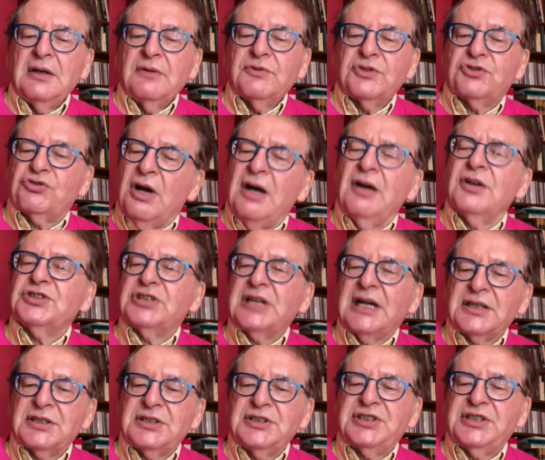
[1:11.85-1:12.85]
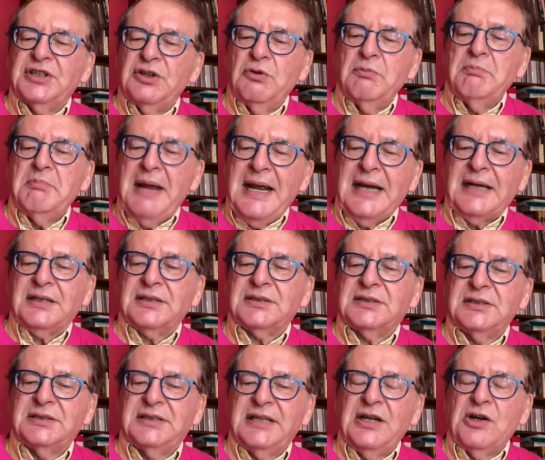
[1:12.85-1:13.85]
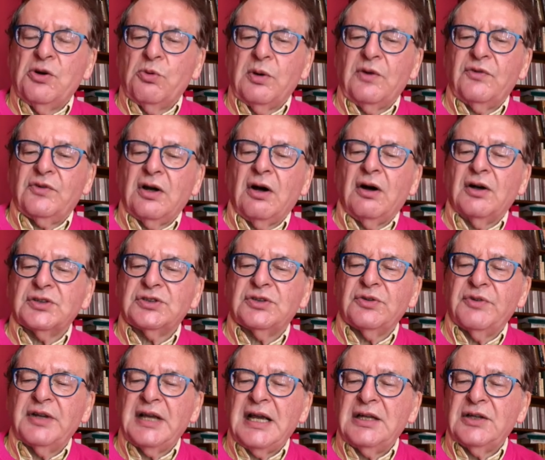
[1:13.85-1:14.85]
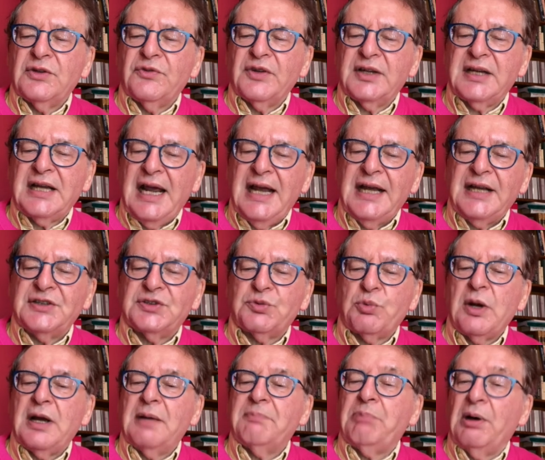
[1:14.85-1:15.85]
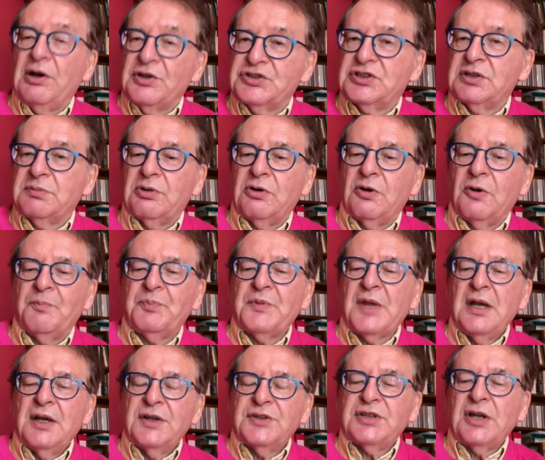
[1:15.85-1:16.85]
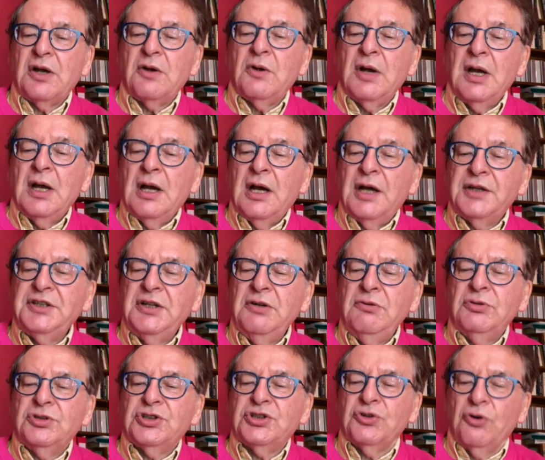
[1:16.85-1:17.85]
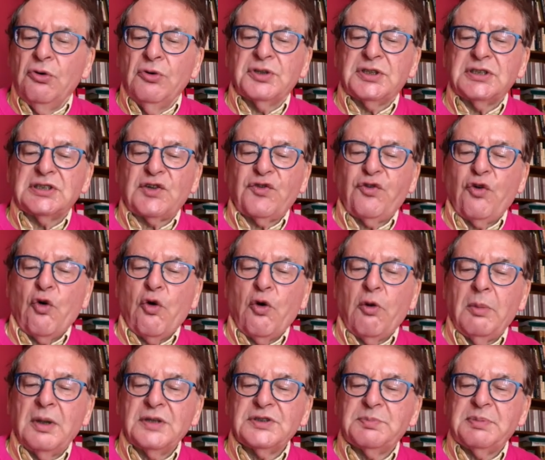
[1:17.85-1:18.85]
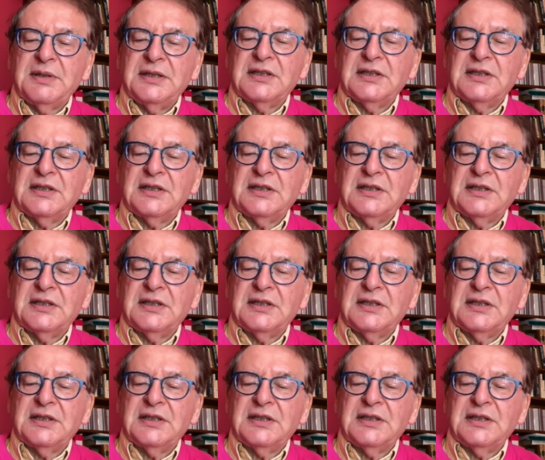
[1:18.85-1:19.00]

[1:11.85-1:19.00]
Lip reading: The trial judge is still meant to deal with costs at the end of a case where possible, so a new shortish form has been